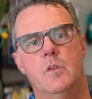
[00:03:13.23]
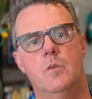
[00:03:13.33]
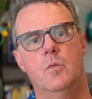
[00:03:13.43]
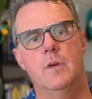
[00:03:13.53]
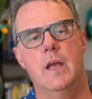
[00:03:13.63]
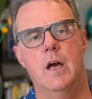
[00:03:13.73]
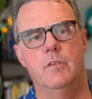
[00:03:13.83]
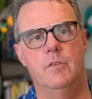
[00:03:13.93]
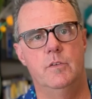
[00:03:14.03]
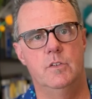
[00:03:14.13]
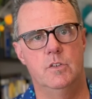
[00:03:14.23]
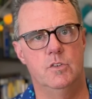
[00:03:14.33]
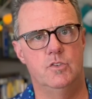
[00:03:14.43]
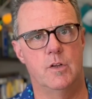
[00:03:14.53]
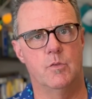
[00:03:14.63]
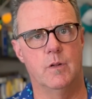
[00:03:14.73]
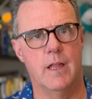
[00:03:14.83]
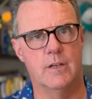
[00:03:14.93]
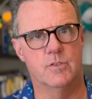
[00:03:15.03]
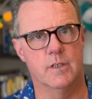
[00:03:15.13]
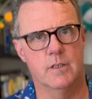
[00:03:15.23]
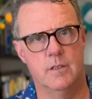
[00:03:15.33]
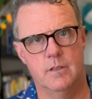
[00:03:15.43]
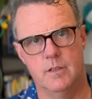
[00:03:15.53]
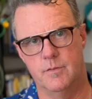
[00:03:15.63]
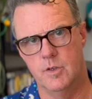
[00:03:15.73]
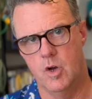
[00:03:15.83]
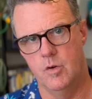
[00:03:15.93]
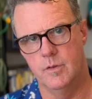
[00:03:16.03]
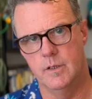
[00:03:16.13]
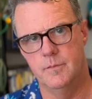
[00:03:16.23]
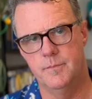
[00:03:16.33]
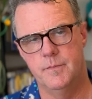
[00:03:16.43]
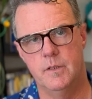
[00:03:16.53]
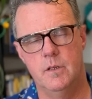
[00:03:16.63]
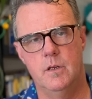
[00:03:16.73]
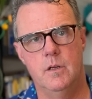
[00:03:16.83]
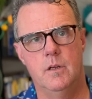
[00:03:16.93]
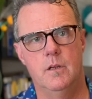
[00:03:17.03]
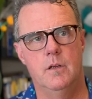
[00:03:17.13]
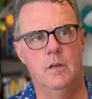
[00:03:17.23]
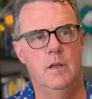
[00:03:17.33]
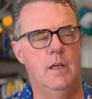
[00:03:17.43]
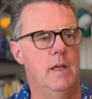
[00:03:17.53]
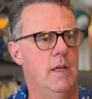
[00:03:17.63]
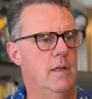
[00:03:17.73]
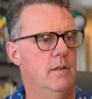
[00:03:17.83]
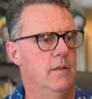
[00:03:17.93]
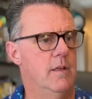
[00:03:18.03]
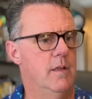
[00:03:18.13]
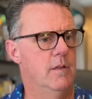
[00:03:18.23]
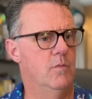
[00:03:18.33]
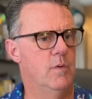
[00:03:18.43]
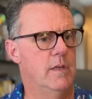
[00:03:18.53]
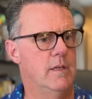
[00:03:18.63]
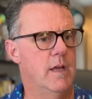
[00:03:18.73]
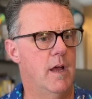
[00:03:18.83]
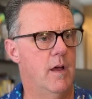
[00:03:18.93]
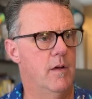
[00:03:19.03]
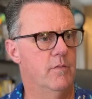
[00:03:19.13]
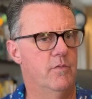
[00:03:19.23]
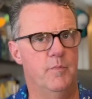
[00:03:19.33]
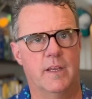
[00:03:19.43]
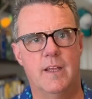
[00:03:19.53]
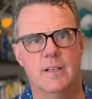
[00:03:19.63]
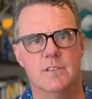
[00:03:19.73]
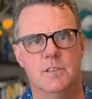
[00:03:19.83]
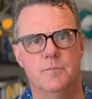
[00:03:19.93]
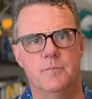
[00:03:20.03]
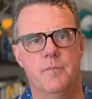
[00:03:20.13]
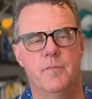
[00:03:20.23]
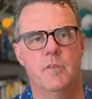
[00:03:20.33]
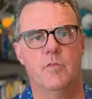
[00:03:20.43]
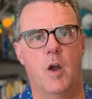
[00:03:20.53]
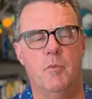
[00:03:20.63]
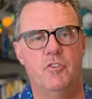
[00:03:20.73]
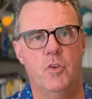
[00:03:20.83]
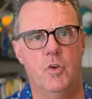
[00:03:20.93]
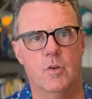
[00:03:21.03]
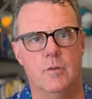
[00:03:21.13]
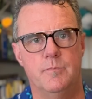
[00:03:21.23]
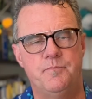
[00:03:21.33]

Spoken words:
We have General Electric, the Vernova, and then we have McKesson Pharmaceutical.